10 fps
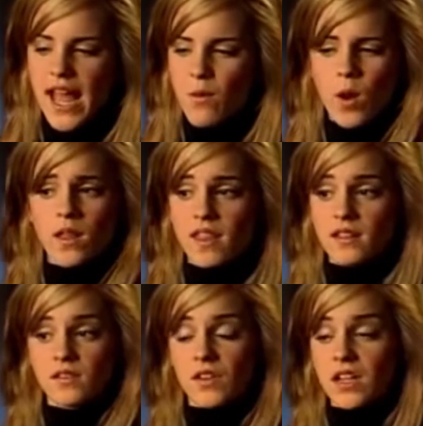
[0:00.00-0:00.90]
care what anyone
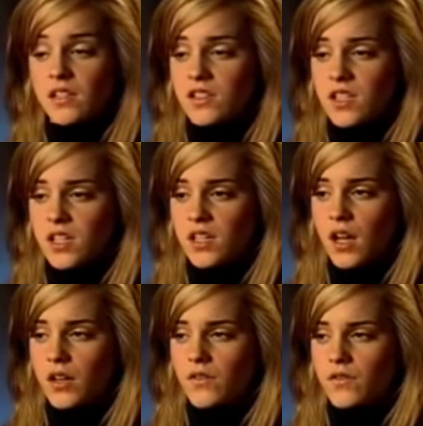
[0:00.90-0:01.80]
thinks of her. She
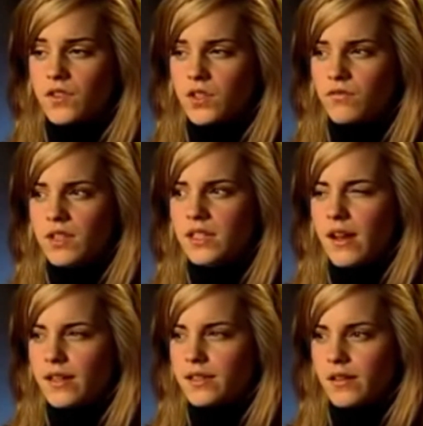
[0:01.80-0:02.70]
really,
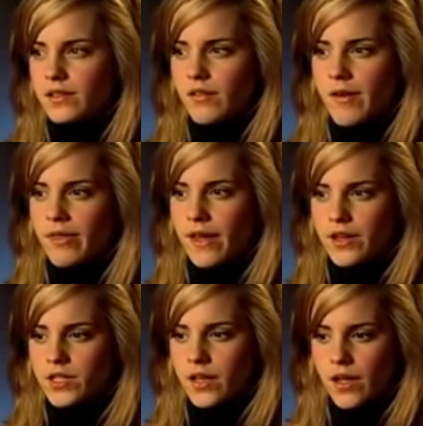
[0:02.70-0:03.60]
like, does her own
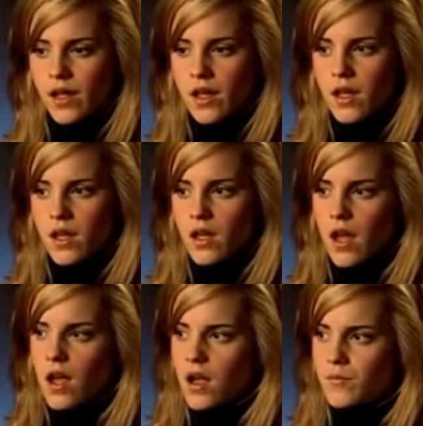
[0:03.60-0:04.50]
thing. She's
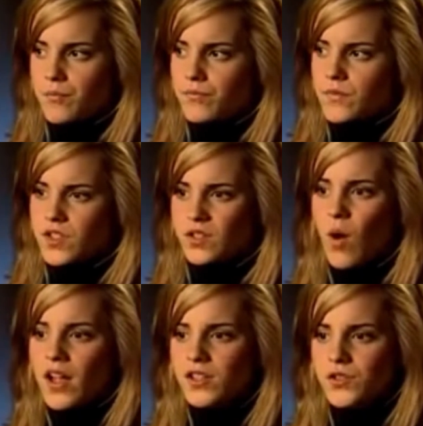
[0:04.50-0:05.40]

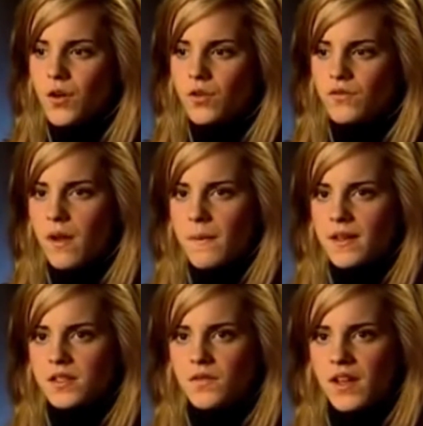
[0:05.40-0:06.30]
quite a strong
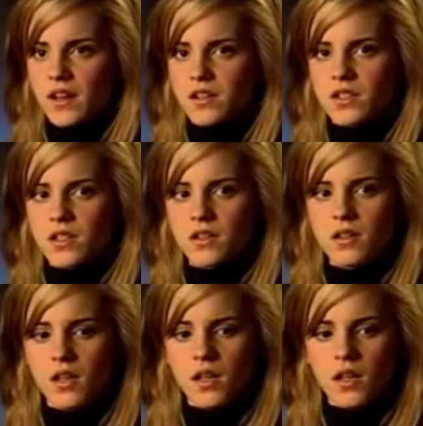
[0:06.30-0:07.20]
feminist figure.
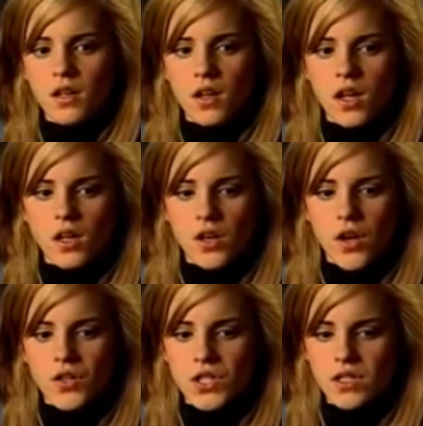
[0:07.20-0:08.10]
She, you
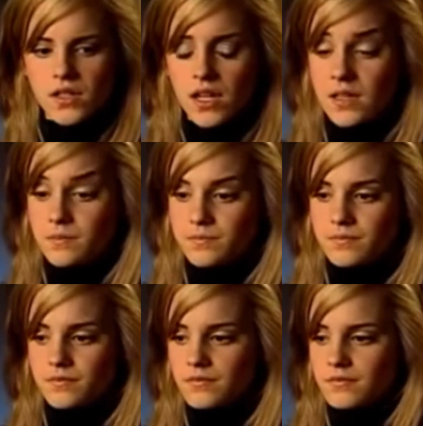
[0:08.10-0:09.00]
know, she's
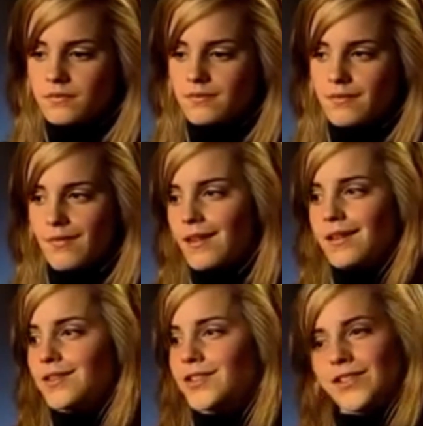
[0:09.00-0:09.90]

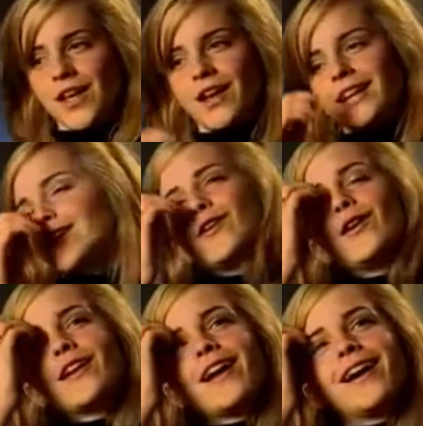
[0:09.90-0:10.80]
certainly
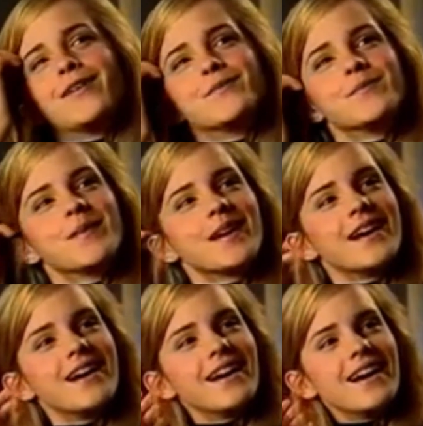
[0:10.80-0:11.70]
not
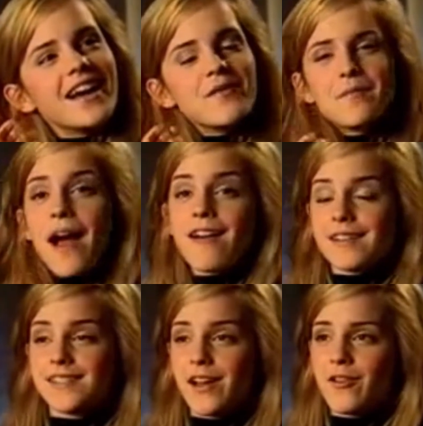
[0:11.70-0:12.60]

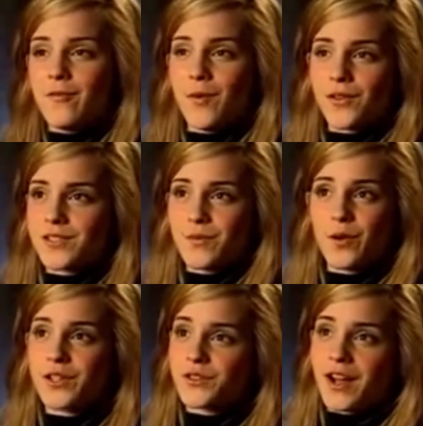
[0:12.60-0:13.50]
embarrassed to kind of boss the
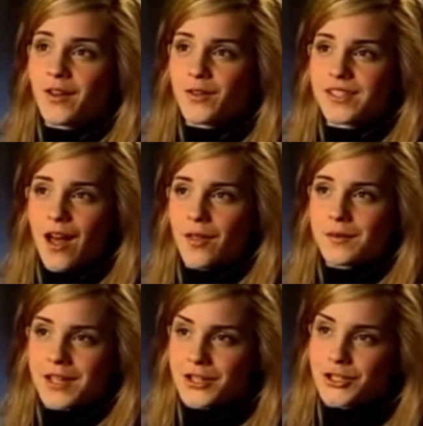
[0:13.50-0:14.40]
boys around or tell
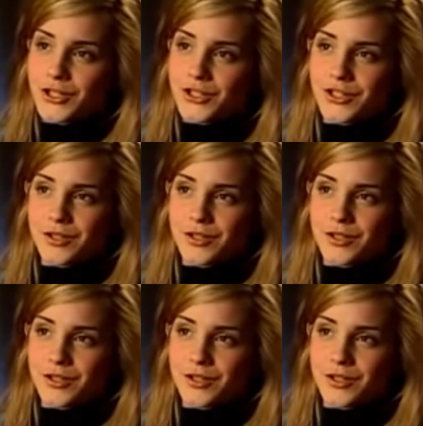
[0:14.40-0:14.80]
them what they should and